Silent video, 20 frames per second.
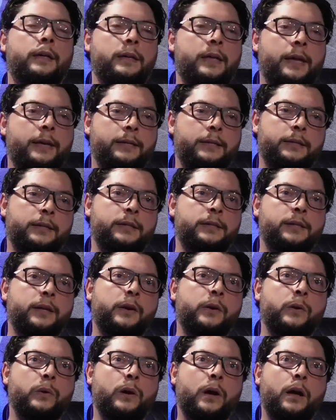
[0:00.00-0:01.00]
Yes.
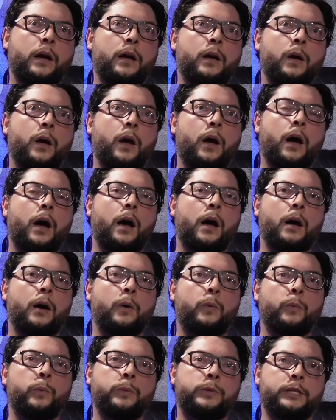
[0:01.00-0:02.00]
So
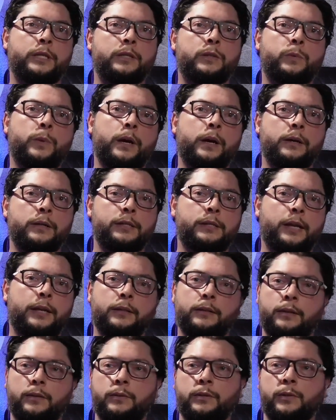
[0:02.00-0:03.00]
since we are a
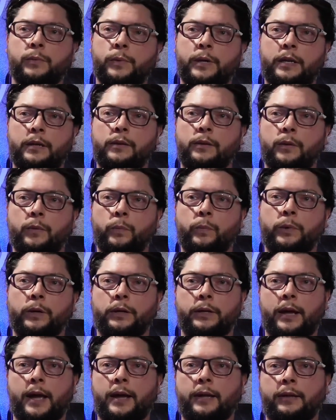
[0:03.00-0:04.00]
standalone suite, we're
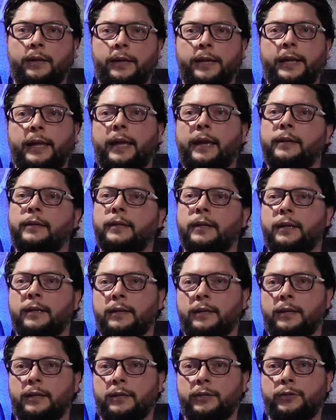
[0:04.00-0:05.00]
not like hidden in
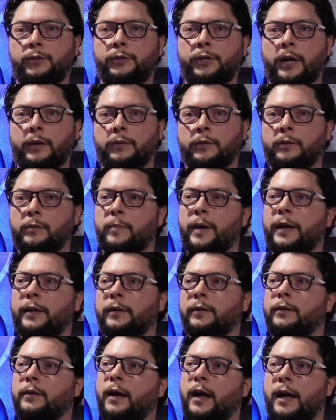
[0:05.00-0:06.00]
a general
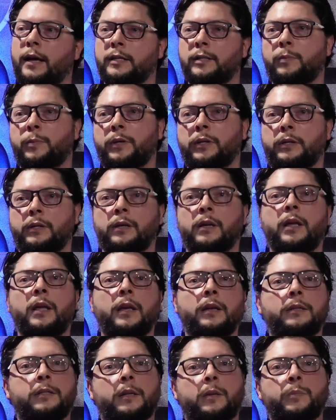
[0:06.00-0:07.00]
medical hospital.
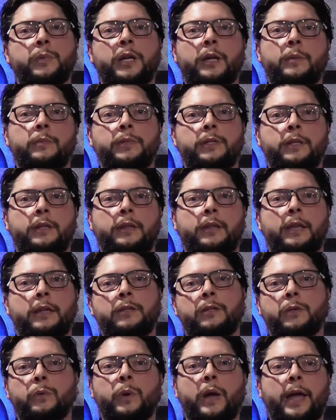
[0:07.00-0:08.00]
Sometimes they
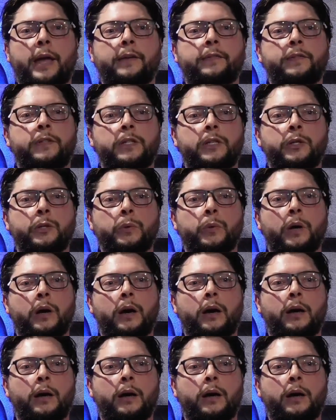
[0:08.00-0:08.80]
do have to